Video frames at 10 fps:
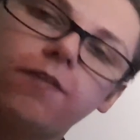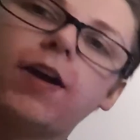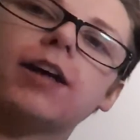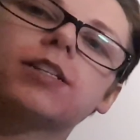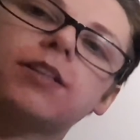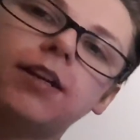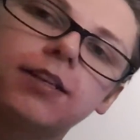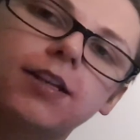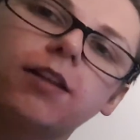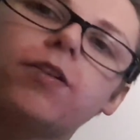fast
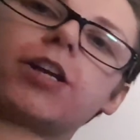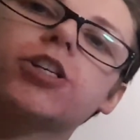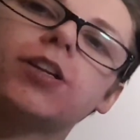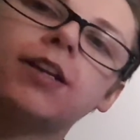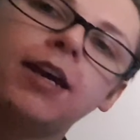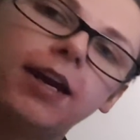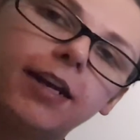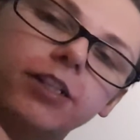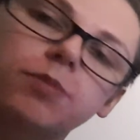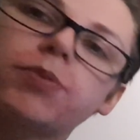acceleration
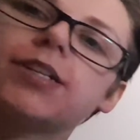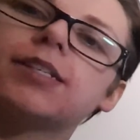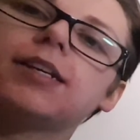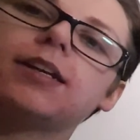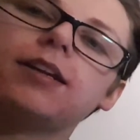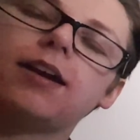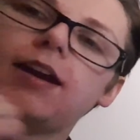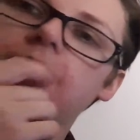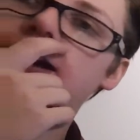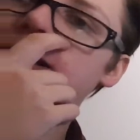and sprinting
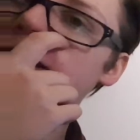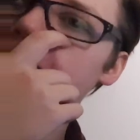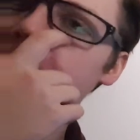and